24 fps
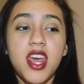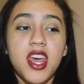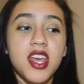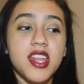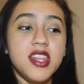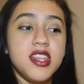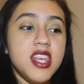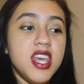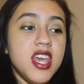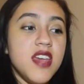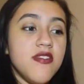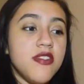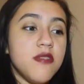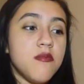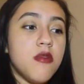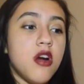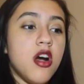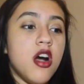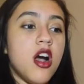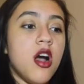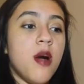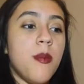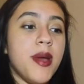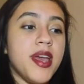I leave the
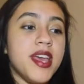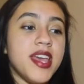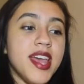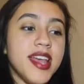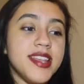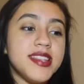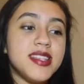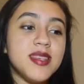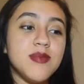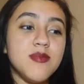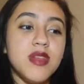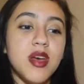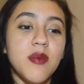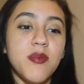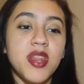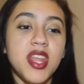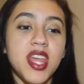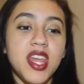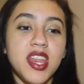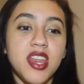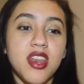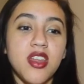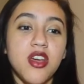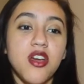mob, I get some
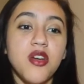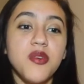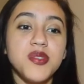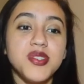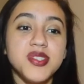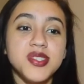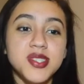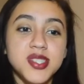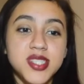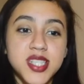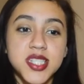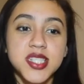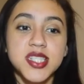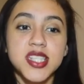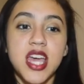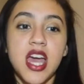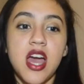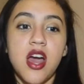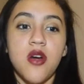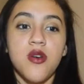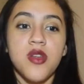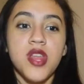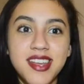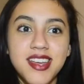lemonade, and I go to sit
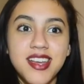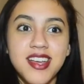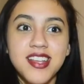down.